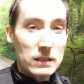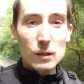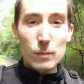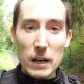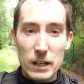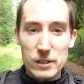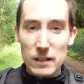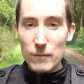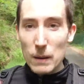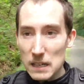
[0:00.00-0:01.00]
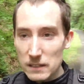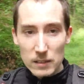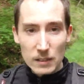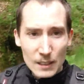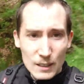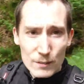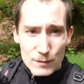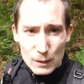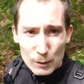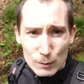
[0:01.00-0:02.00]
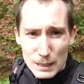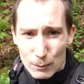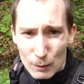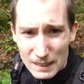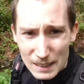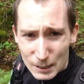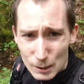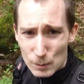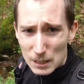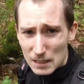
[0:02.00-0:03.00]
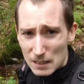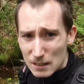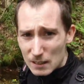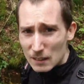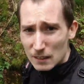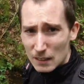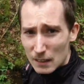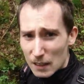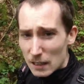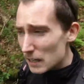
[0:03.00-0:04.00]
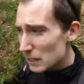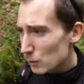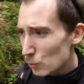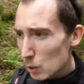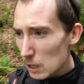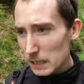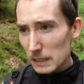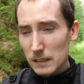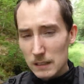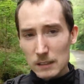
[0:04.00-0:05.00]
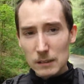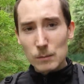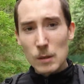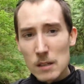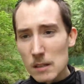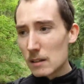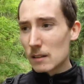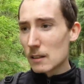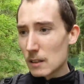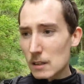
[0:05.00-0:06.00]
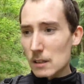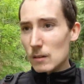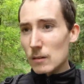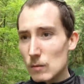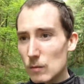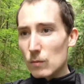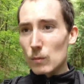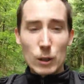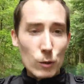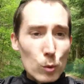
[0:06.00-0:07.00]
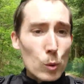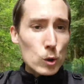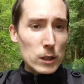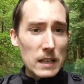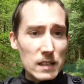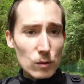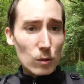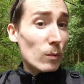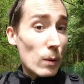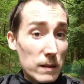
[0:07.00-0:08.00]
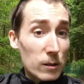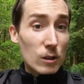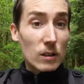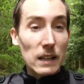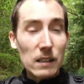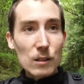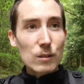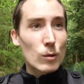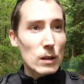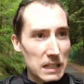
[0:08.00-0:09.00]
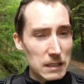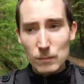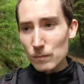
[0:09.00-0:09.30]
bikers have passed, if this creek right next to me is what a Rouge is, or whether it's connected to it,